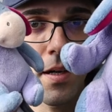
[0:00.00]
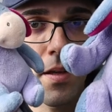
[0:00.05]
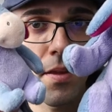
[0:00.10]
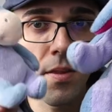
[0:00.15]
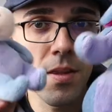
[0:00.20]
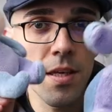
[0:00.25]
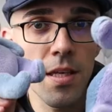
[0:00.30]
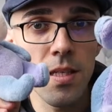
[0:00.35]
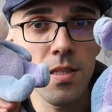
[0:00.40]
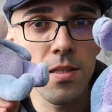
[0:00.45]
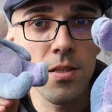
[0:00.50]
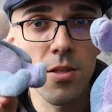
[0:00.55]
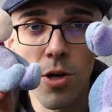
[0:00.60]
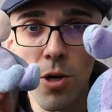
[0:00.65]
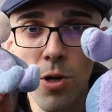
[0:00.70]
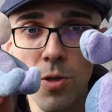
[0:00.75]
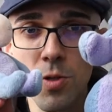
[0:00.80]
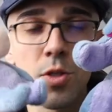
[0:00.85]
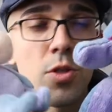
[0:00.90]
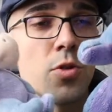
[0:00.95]
these
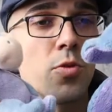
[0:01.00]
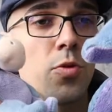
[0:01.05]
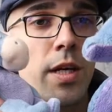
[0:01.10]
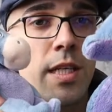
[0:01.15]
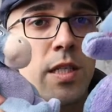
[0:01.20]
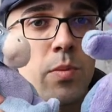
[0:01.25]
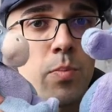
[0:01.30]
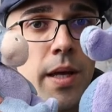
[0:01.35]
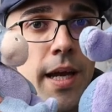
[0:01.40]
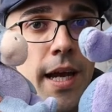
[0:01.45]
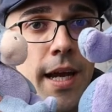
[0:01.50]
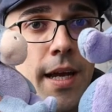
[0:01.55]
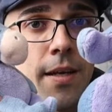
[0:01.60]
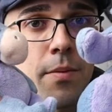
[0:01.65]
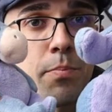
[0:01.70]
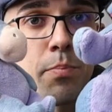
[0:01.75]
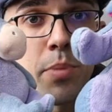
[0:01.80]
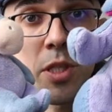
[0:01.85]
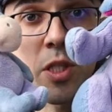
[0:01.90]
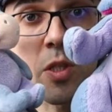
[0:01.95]
dolls to
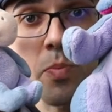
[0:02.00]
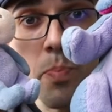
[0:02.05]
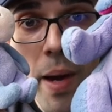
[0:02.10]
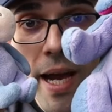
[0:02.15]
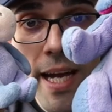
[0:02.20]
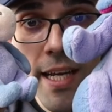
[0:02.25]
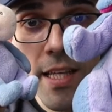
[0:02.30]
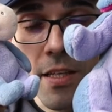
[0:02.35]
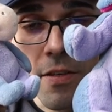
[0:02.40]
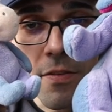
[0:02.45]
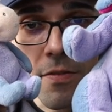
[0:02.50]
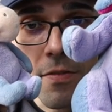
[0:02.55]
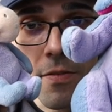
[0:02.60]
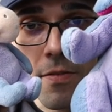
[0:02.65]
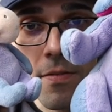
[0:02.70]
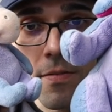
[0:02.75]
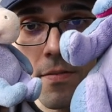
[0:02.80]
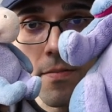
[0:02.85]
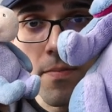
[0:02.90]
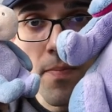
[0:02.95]
explain perspective,
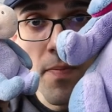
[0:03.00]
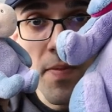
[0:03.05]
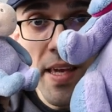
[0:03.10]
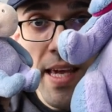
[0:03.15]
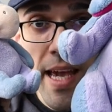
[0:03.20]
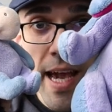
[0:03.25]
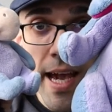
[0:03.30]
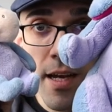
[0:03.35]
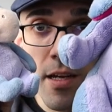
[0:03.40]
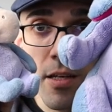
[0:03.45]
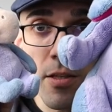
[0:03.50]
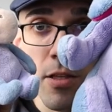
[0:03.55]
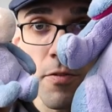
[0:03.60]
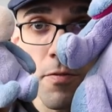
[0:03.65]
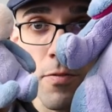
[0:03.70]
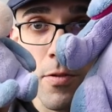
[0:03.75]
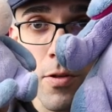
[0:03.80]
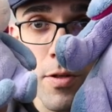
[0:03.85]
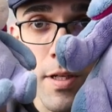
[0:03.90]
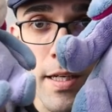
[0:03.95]
the angle
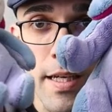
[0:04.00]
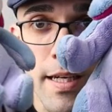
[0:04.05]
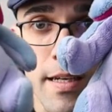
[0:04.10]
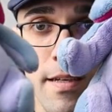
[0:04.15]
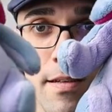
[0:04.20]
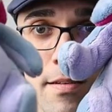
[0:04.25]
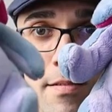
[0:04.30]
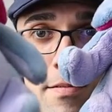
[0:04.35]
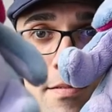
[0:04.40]
of looking.